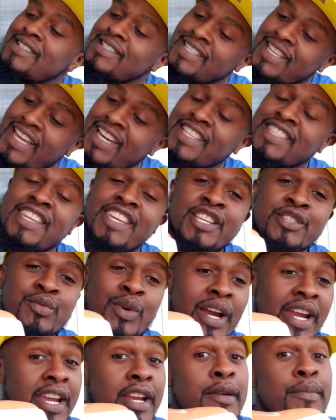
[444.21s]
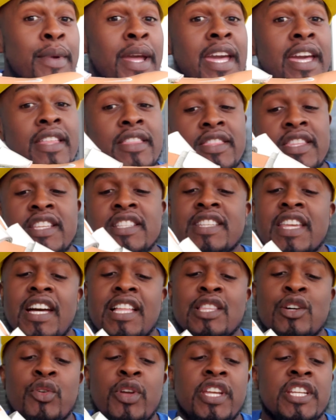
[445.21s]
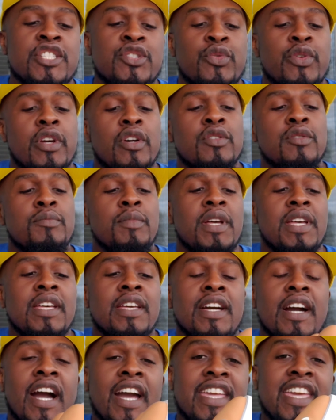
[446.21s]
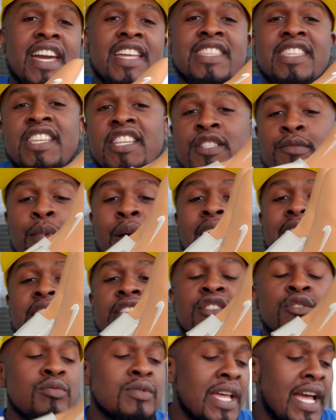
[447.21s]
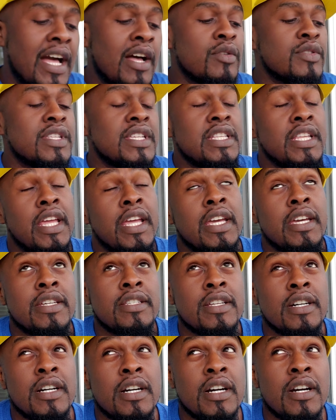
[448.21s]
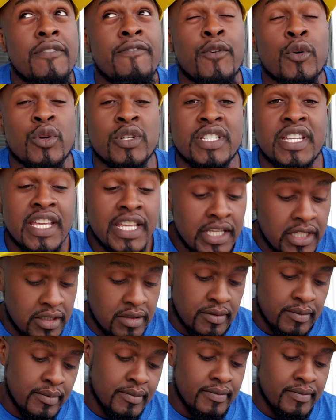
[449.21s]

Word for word: Yeah, these right here, man, these got a little history on them. I got these back in two thousand fourteen.